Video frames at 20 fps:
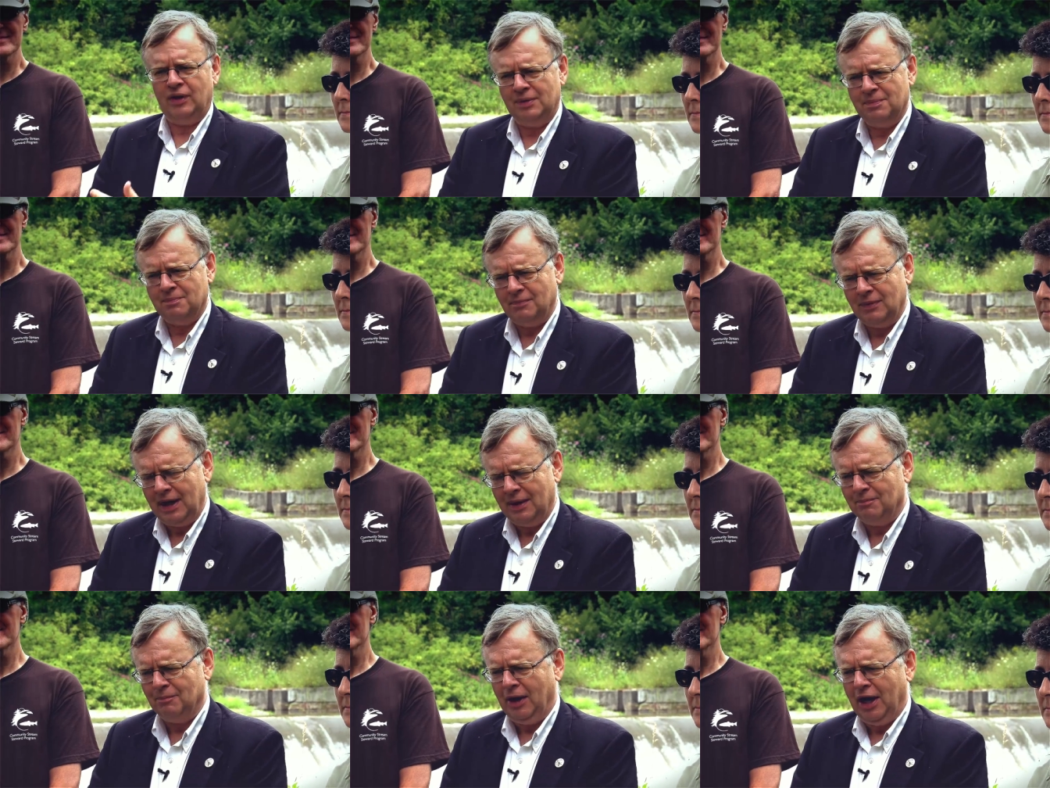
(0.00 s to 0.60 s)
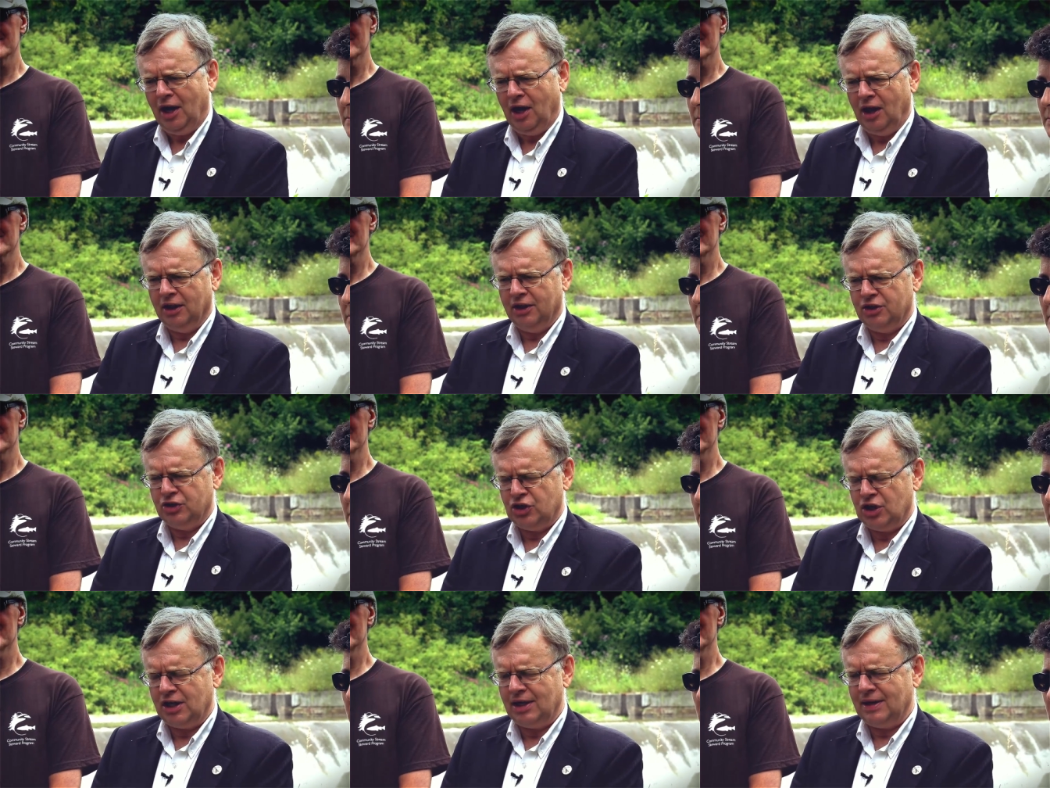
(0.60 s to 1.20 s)
and
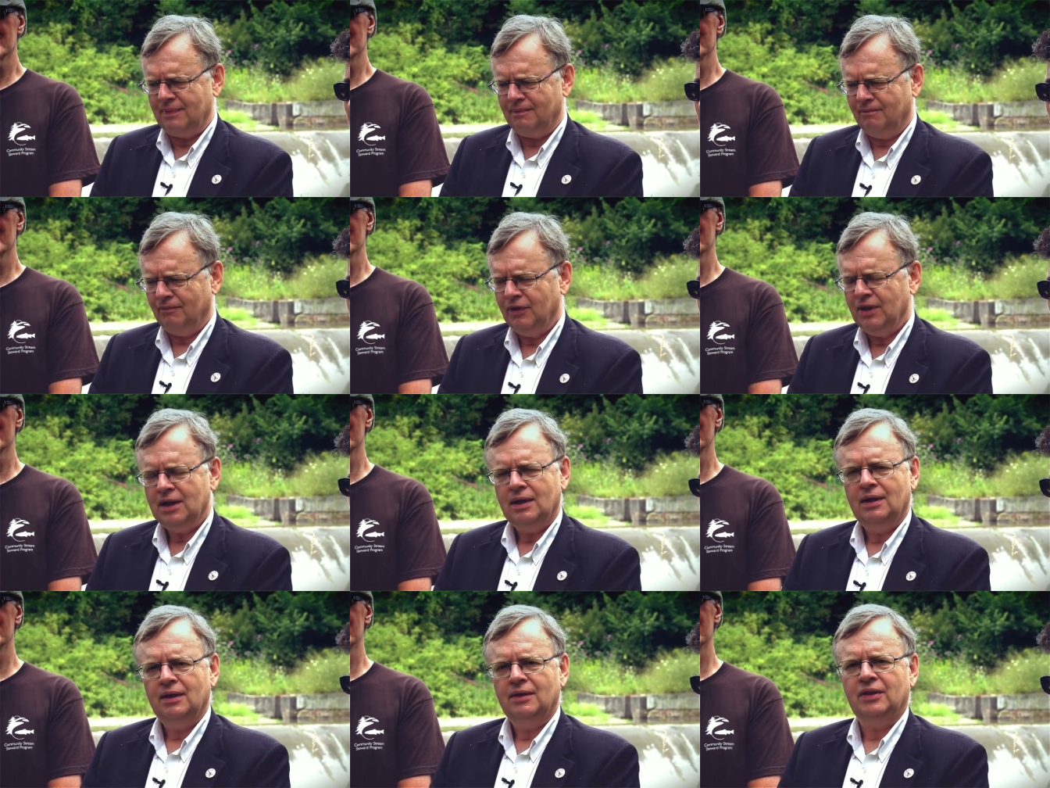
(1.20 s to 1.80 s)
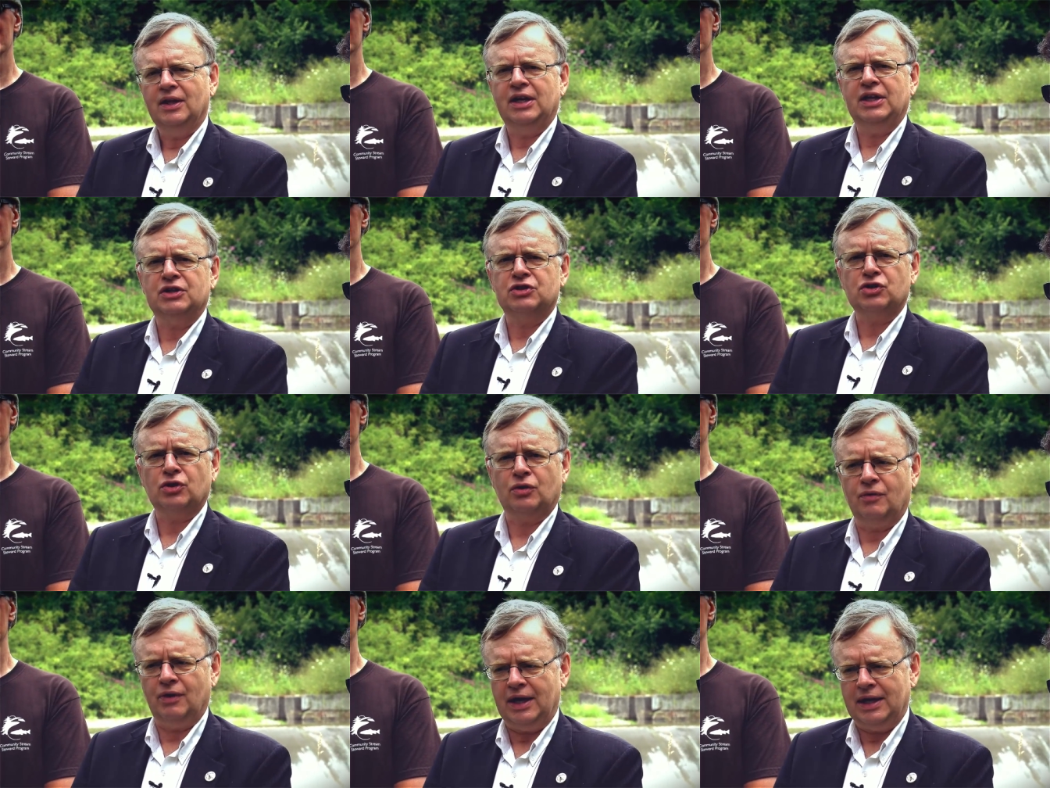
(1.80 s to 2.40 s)
biology, that
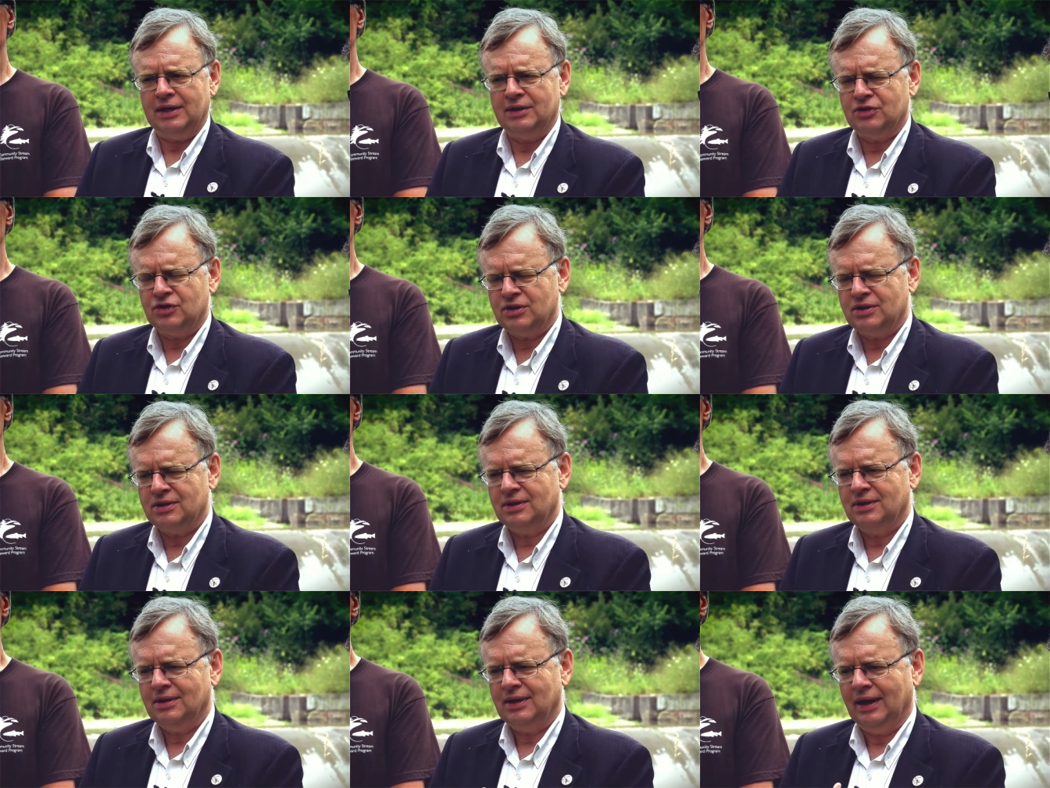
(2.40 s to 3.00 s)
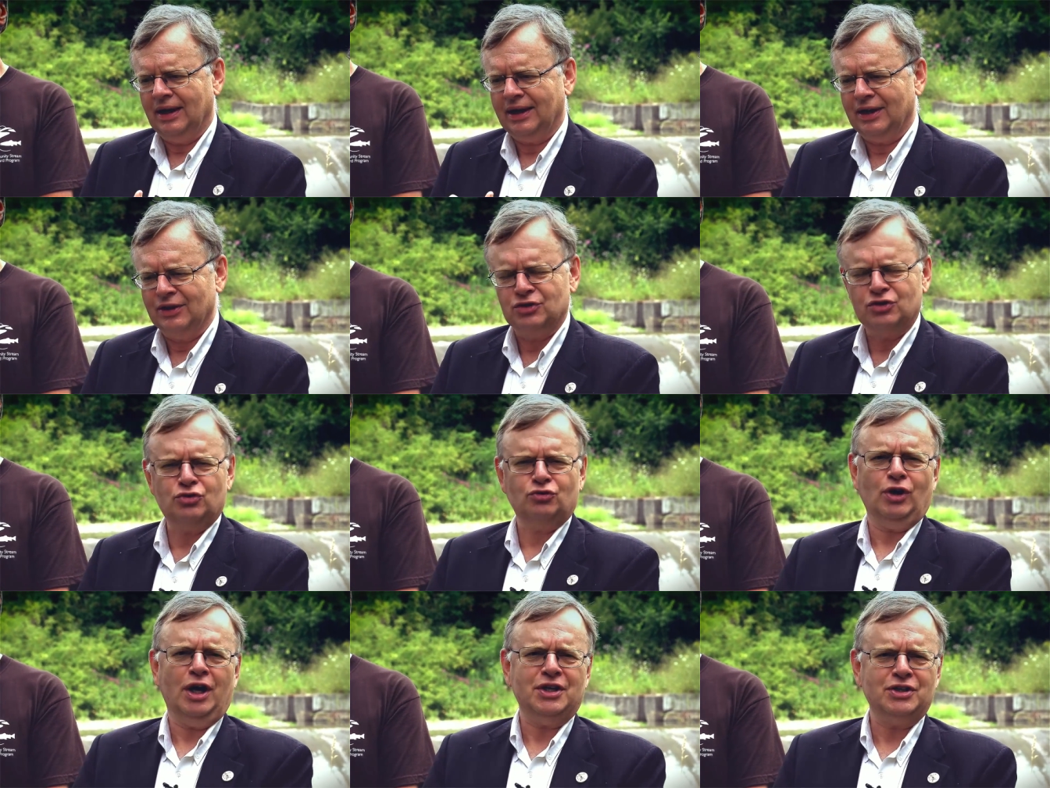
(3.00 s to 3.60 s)
integrates a
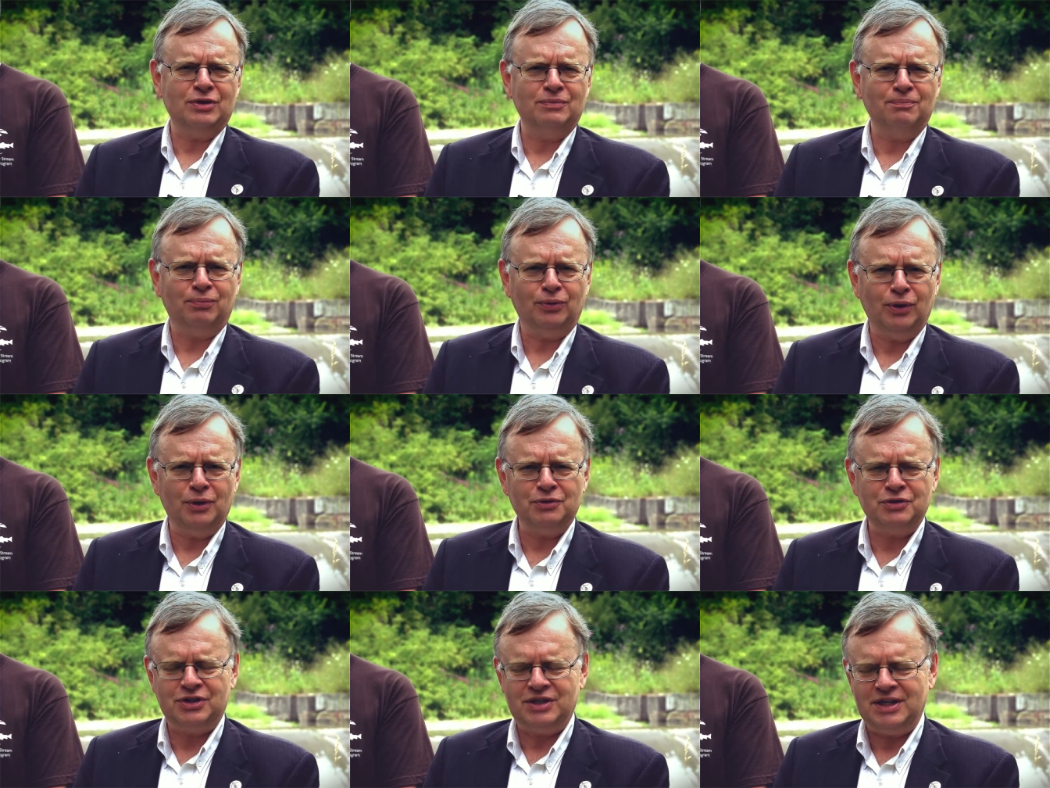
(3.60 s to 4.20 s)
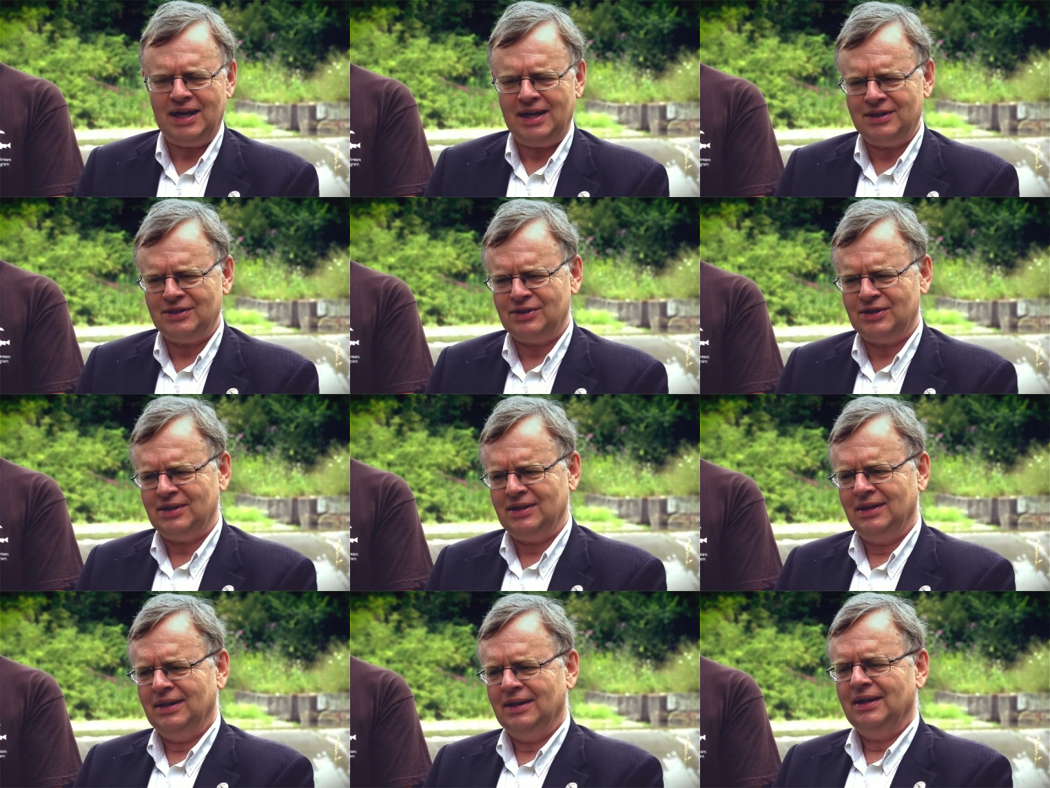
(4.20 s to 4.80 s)
construction
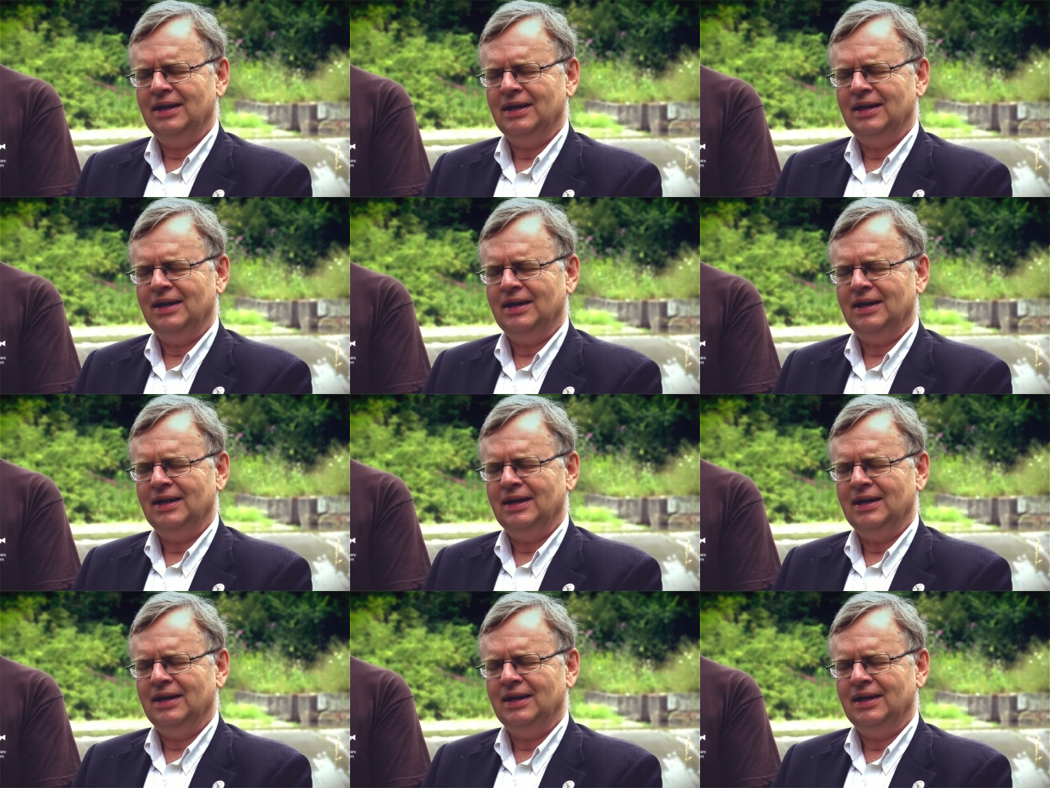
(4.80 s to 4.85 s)
process,